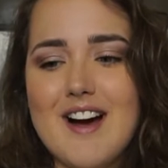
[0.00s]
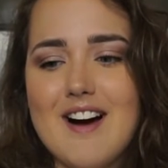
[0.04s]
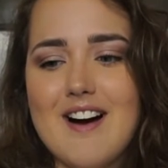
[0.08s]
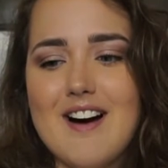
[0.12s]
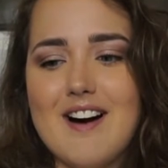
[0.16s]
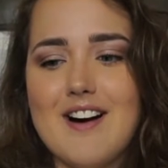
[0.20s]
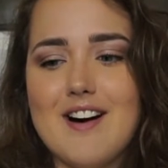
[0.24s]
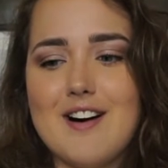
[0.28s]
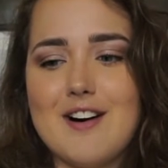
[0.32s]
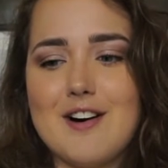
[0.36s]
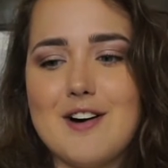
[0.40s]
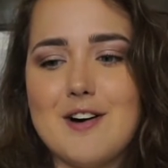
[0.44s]

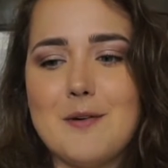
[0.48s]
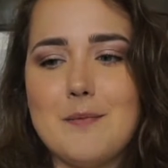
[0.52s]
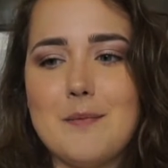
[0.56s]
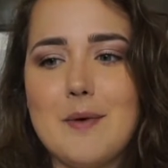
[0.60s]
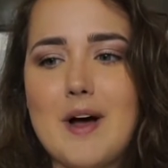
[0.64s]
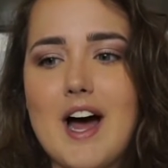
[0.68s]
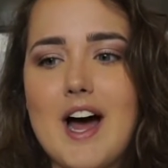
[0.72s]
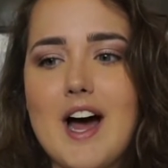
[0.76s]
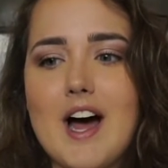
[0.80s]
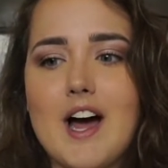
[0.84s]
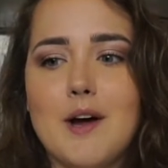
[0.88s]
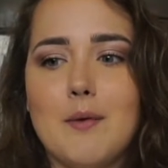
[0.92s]

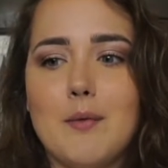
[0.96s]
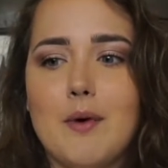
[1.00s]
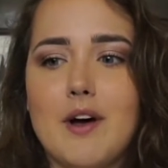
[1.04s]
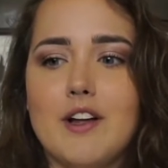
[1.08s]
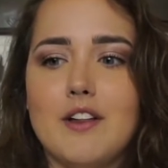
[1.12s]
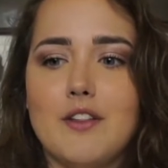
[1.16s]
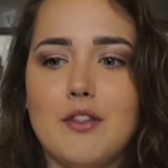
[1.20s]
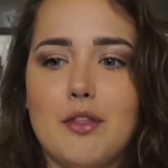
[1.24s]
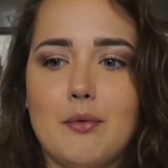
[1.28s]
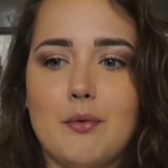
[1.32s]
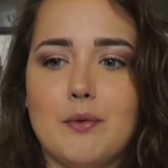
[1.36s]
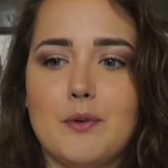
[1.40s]
I
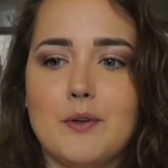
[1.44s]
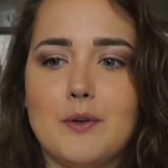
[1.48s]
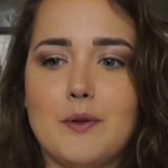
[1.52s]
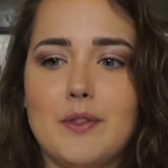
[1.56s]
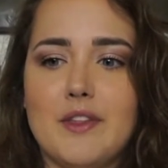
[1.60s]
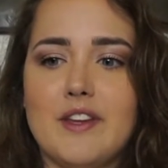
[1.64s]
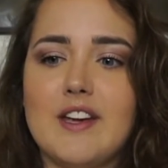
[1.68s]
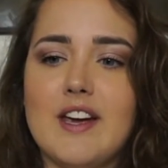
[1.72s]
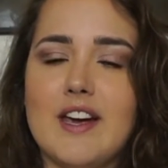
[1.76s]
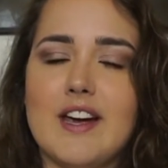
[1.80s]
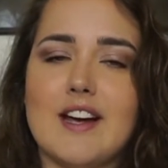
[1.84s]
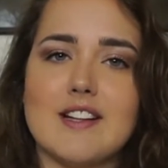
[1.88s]
went through
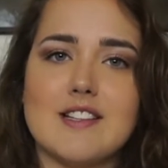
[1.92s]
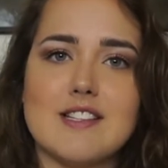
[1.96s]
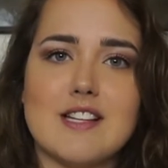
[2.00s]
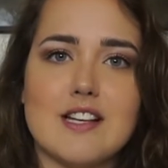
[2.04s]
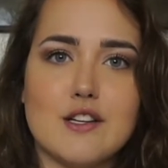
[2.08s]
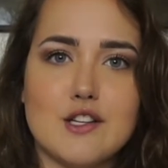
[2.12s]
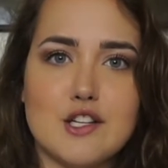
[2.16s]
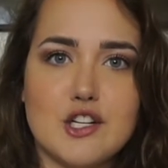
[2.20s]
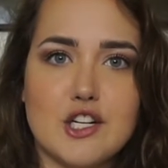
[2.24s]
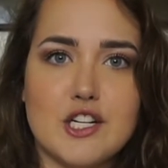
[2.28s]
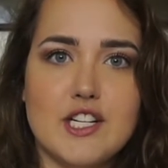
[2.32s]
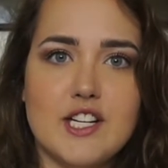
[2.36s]
the
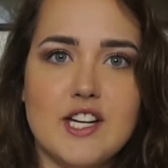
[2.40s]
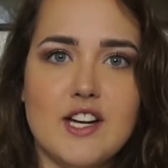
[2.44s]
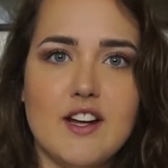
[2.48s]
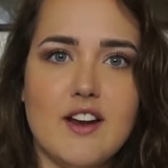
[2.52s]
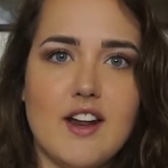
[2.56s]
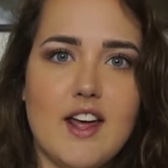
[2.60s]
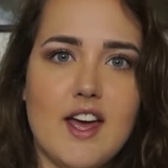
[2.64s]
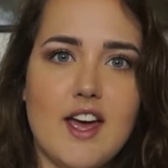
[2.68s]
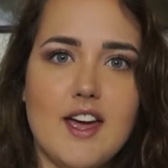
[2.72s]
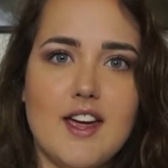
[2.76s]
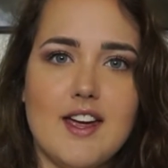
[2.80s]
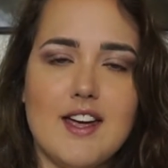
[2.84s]
Ancestry
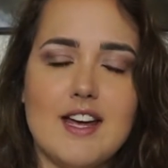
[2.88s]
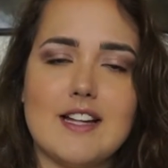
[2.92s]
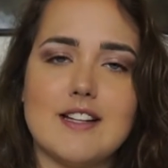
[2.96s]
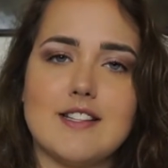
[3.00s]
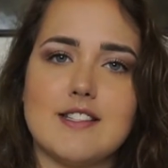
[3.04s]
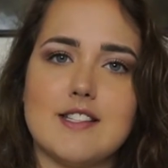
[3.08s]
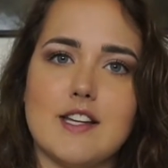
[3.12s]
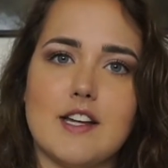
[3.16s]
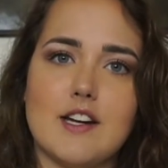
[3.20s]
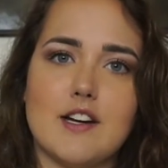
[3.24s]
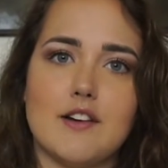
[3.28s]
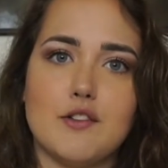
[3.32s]
DNA
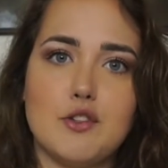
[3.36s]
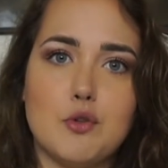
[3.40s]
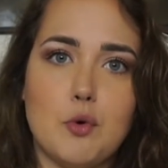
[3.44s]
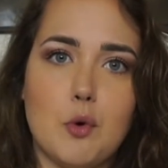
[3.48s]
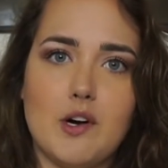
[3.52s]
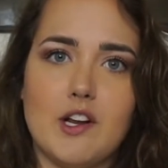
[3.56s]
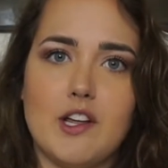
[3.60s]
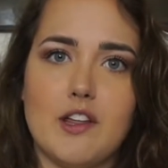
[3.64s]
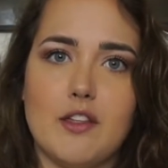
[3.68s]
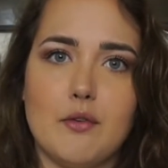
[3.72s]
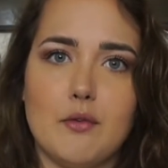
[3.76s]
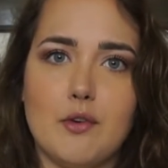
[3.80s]
instead of
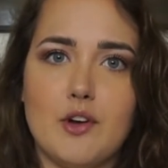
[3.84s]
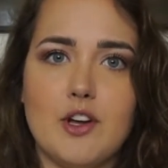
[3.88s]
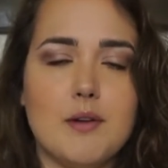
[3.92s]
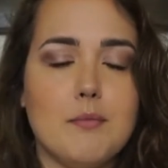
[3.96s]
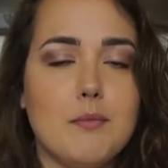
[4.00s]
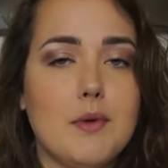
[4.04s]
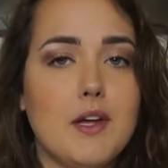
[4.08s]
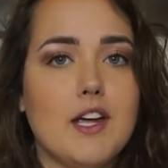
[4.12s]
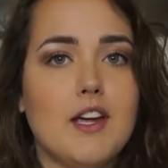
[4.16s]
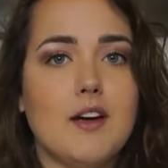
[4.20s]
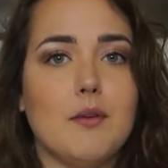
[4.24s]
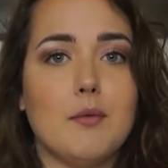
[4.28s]

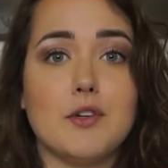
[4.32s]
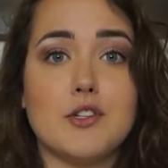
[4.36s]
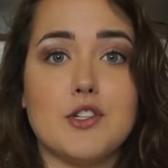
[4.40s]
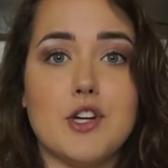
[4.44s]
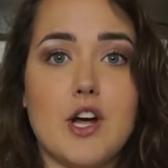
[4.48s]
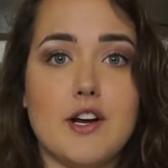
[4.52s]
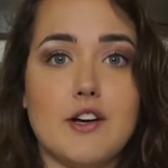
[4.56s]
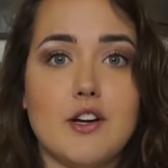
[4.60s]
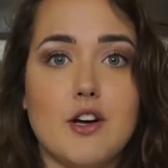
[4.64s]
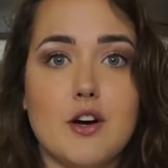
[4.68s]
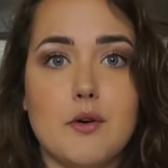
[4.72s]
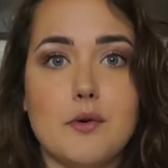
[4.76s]
23andMe, which
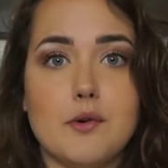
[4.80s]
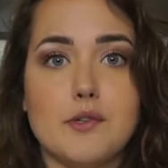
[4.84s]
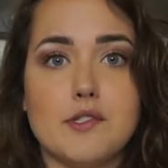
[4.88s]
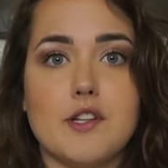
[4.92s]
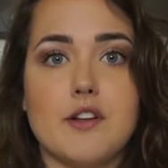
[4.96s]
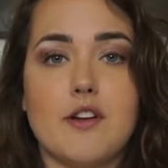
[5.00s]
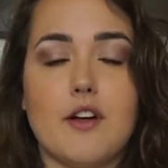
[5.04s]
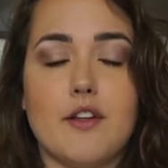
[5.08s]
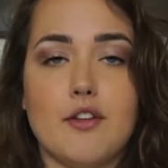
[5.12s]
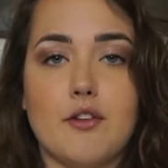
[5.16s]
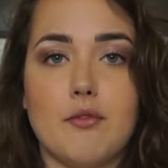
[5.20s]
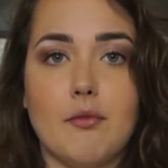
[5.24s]
I know is
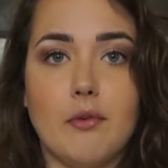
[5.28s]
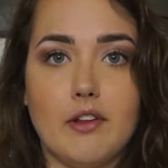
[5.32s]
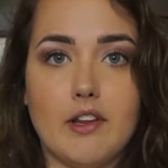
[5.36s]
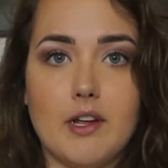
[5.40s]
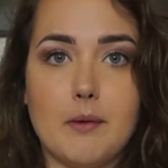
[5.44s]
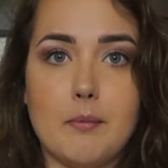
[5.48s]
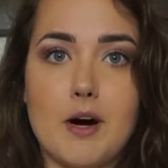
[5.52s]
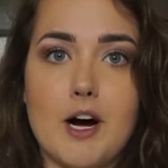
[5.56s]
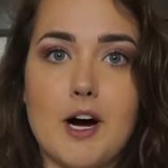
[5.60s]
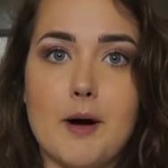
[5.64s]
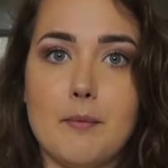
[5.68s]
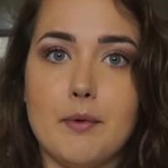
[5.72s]
another really
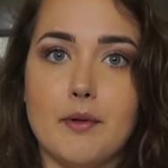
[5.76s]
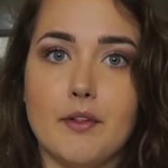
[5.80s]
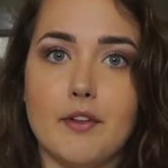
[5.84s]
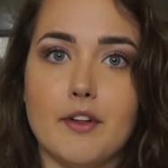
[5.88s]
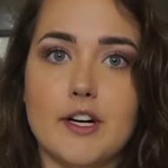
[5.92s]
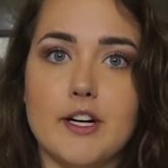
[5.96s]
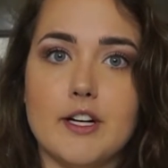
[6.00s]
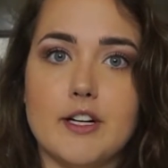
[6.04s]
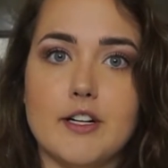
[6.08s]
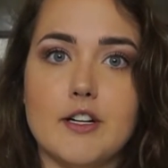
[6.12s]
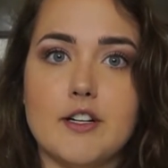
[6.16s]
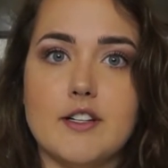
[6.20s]

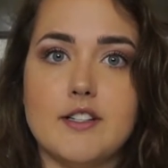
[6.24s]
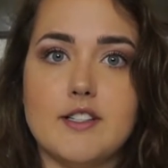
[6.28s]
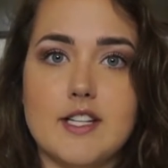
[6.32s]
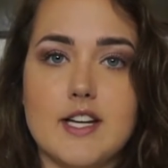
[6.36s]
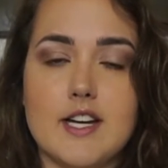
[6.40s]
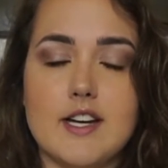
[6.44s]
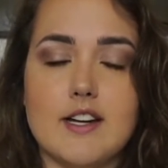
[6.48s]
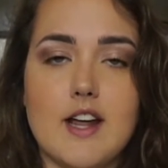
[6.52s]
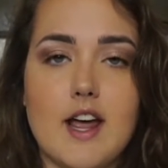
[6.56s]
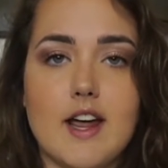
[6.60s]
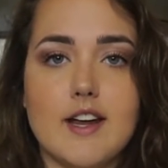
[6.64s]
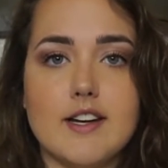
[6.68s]
popular
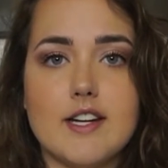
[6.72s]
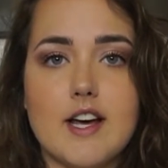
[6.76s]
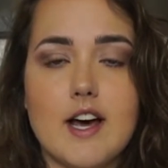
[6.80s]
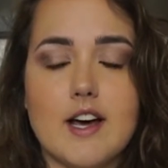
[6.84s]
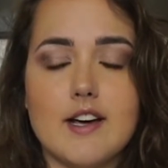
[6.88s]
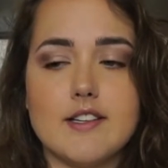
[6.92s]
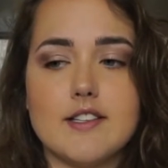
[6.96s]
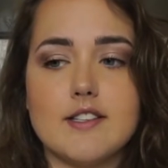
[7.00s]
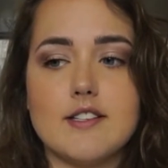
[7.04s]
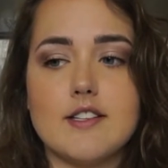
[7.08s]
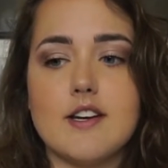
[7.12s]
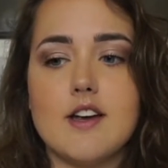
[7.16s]
DNA
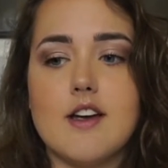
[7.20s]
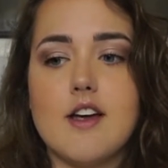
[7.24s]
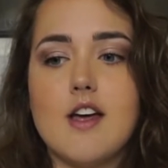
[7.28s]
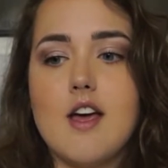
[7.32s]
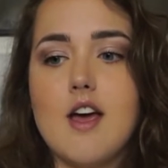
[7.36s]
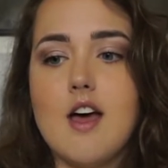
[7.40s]
test.